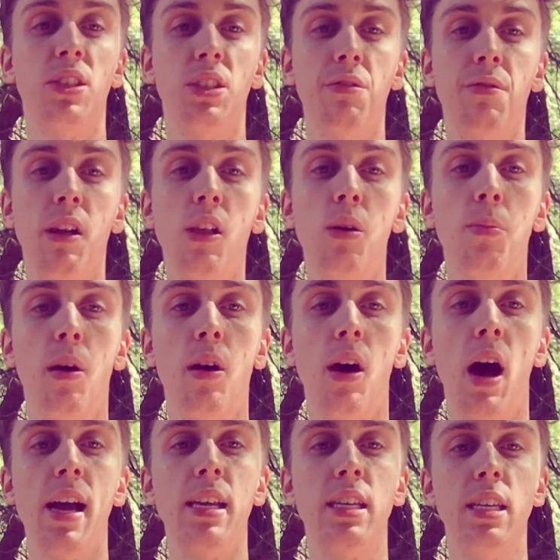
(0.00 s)
develop
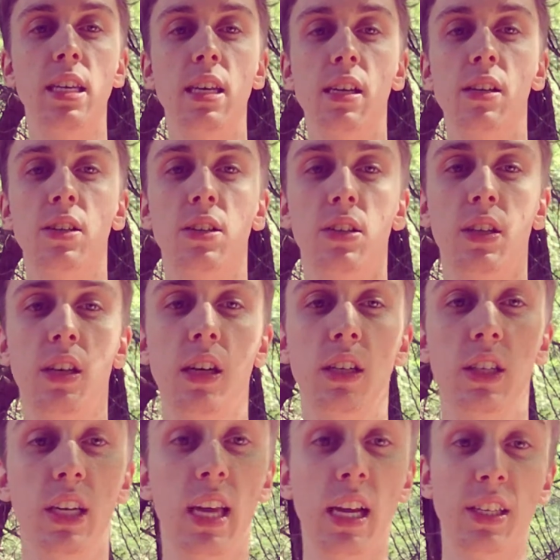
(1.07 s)
ideas
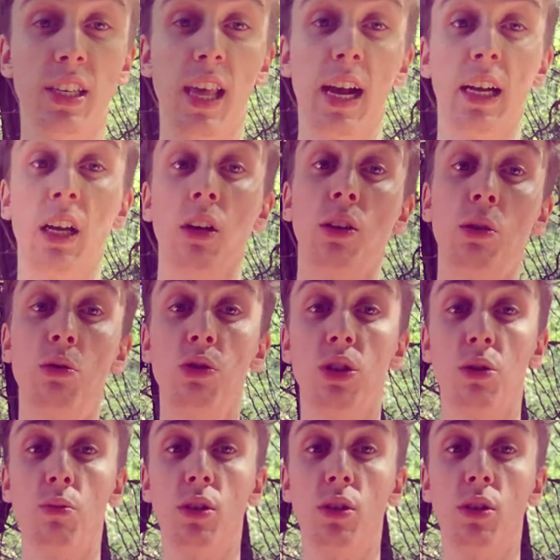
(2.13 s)
to get to that conclusion,